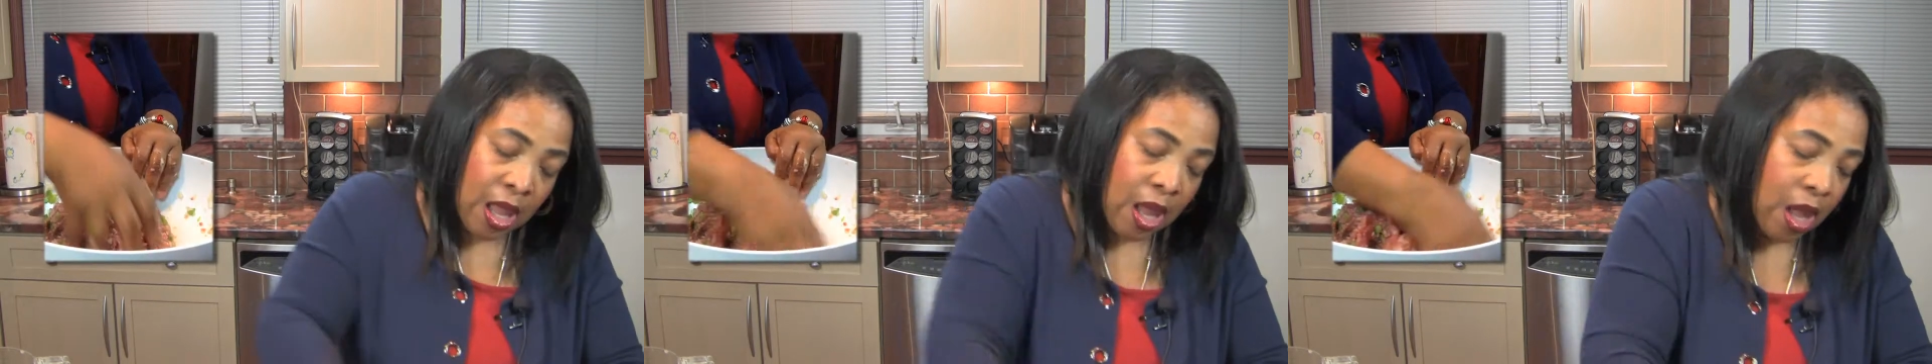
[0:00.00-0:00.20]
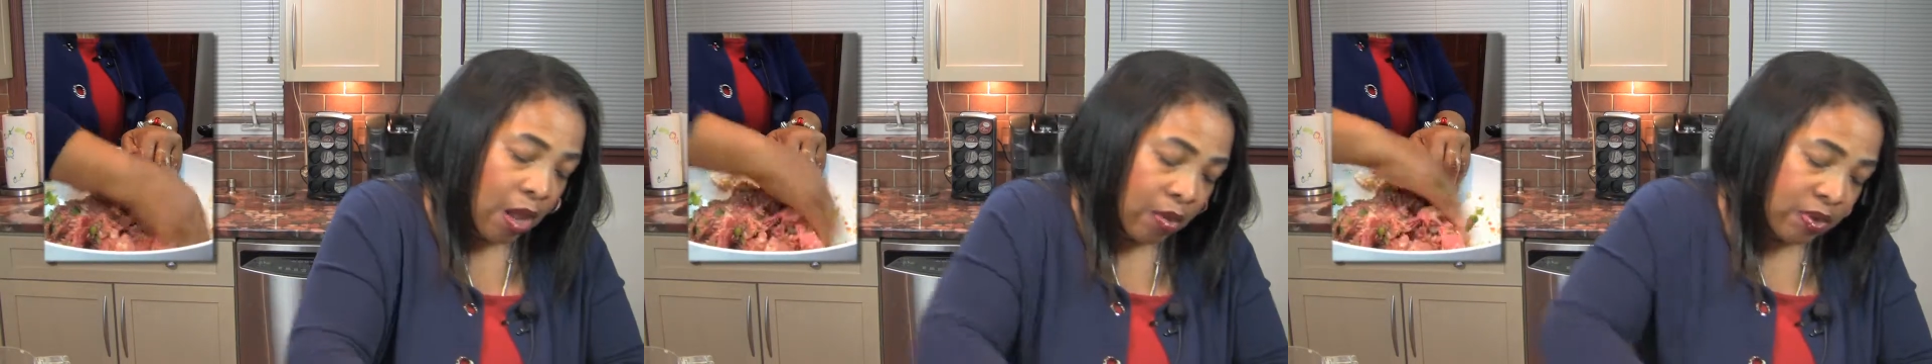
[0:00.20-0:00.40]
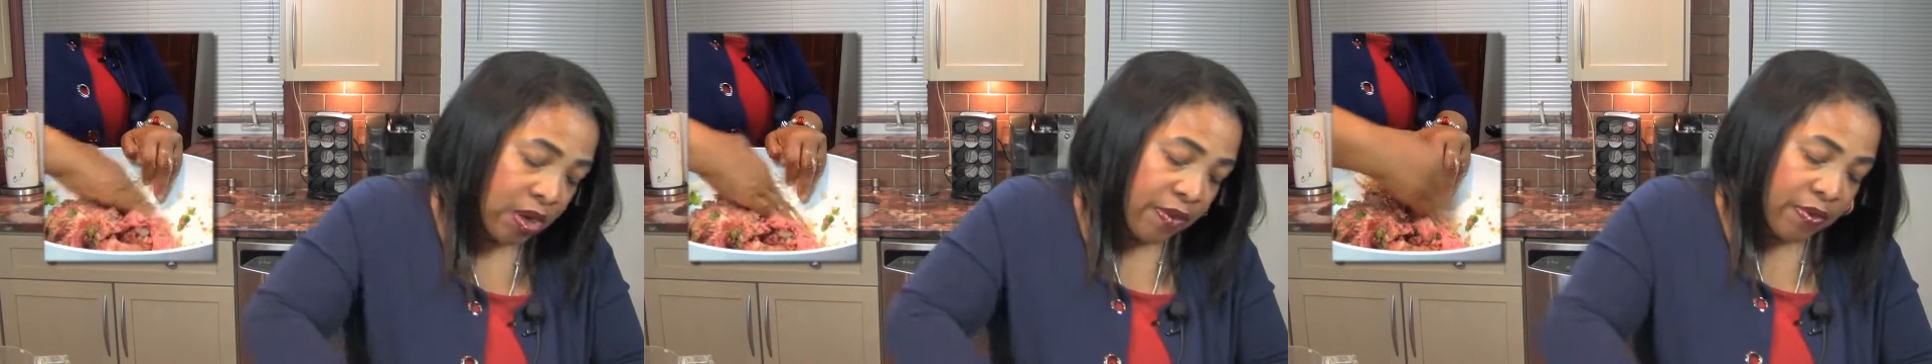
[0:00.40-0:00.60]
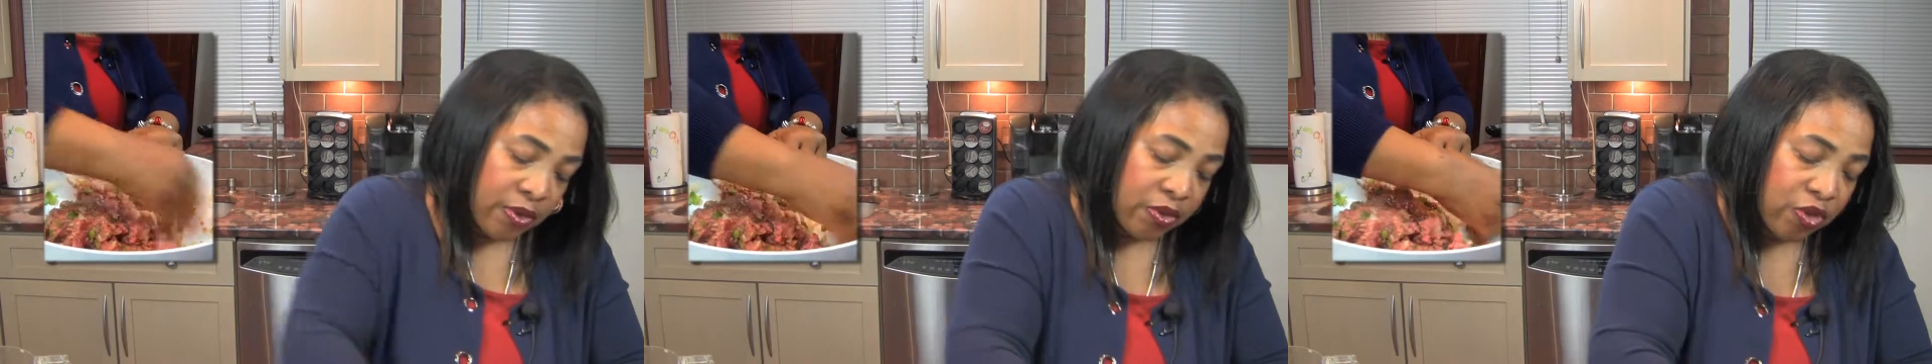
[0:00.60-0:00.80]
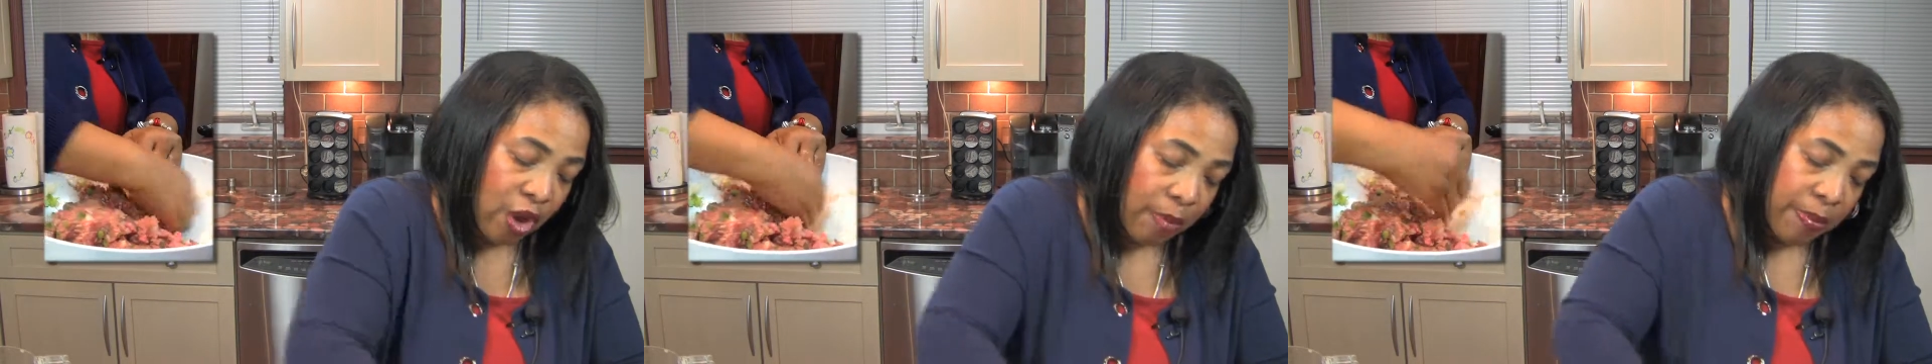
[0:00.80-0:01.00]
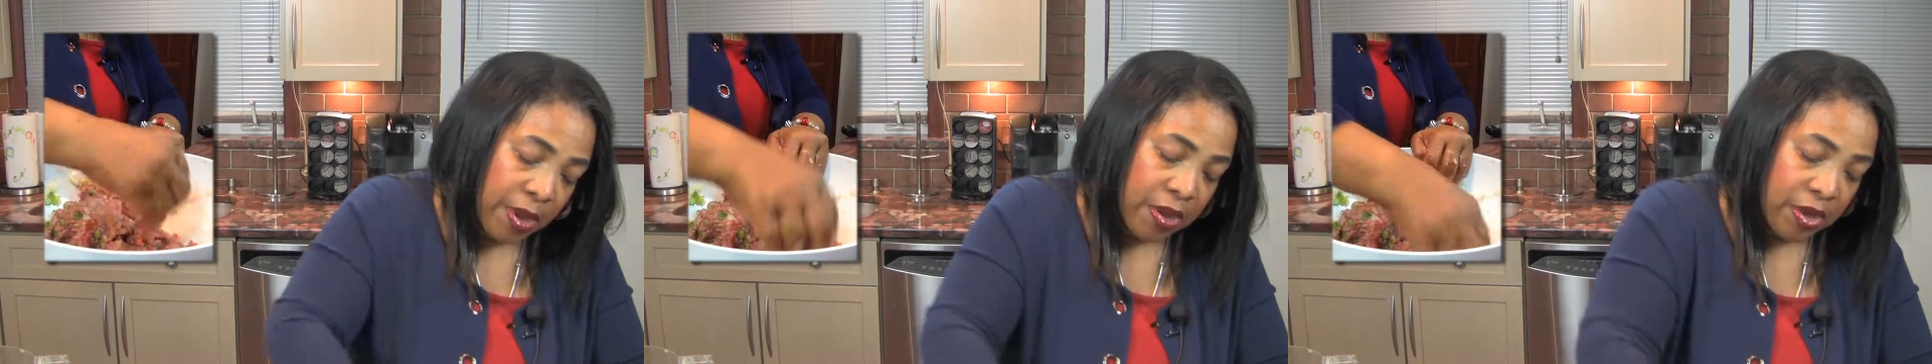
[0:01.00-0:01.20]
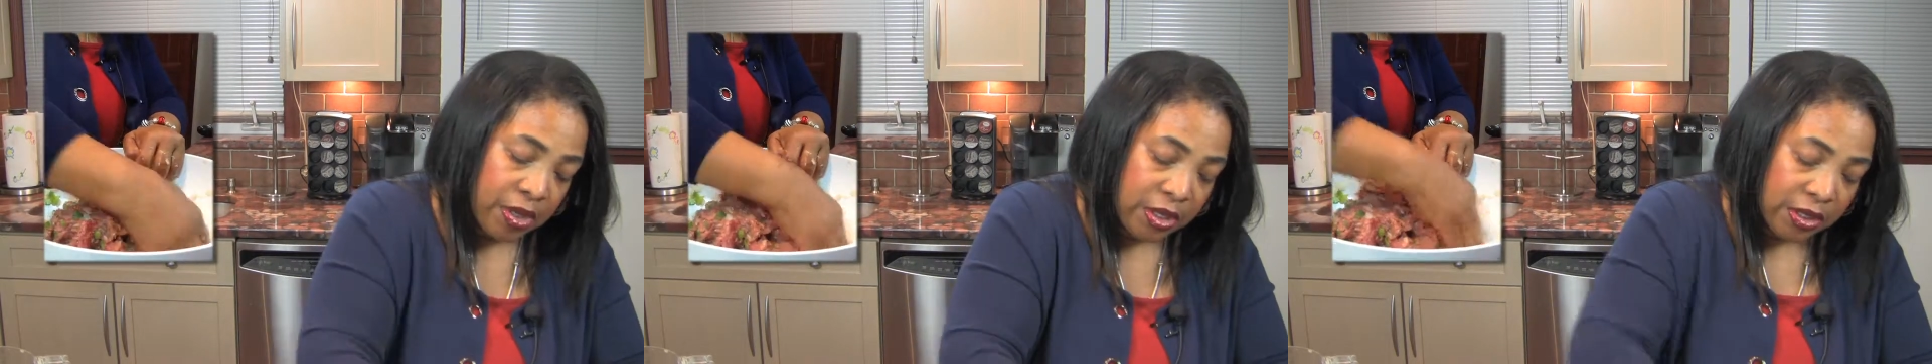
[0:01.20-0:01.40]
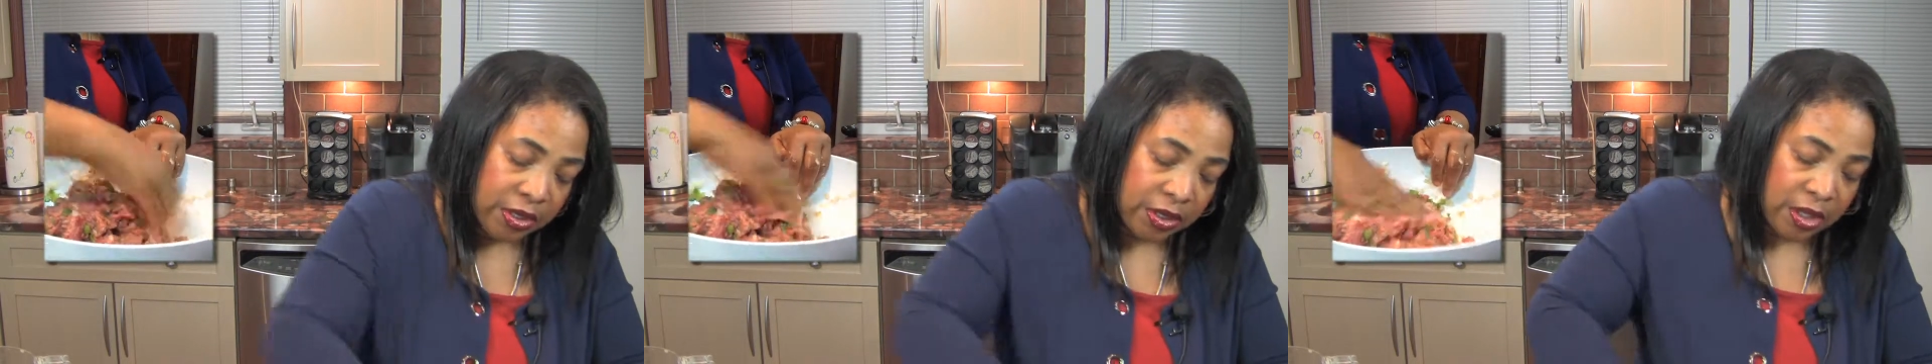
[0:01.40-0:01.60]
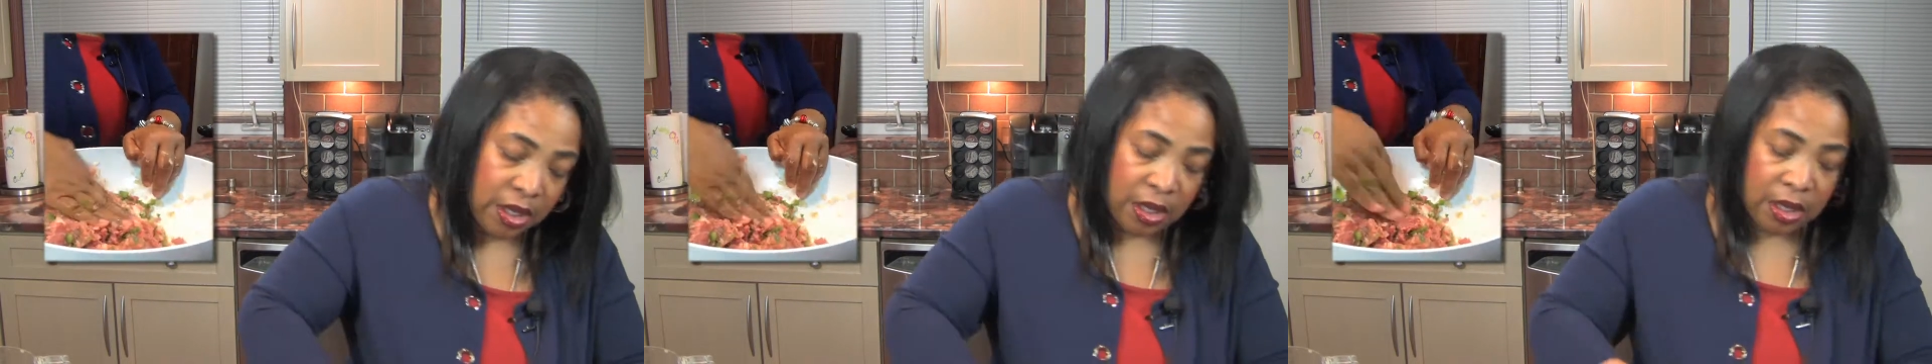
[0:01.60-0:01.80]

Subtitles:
I'll never chop my onions